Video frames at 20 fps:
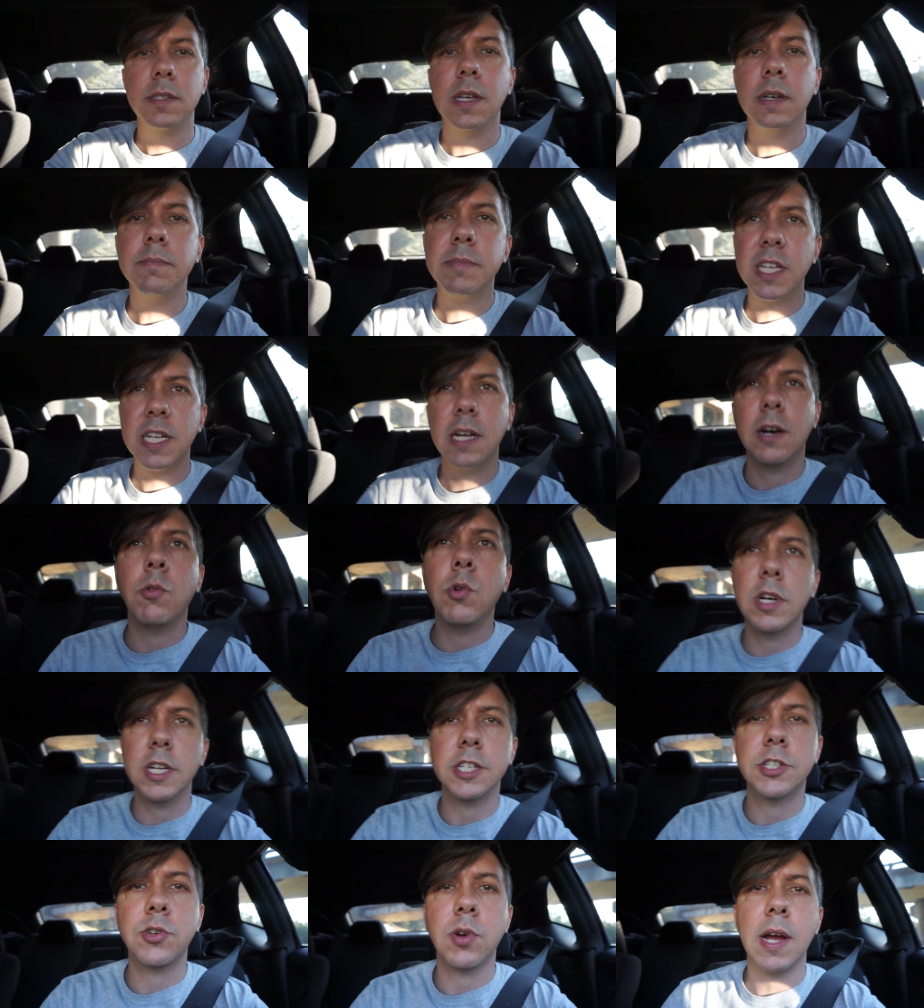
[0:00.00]
Something I
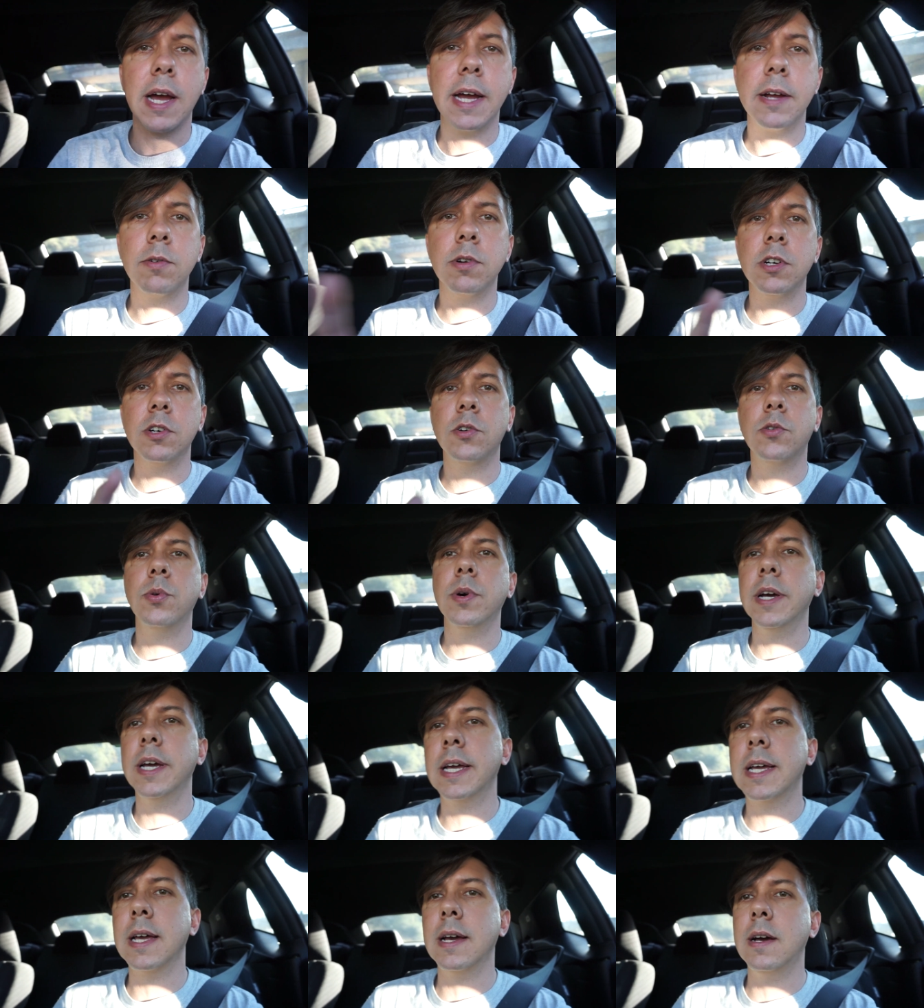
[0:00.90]
wanna try real quick,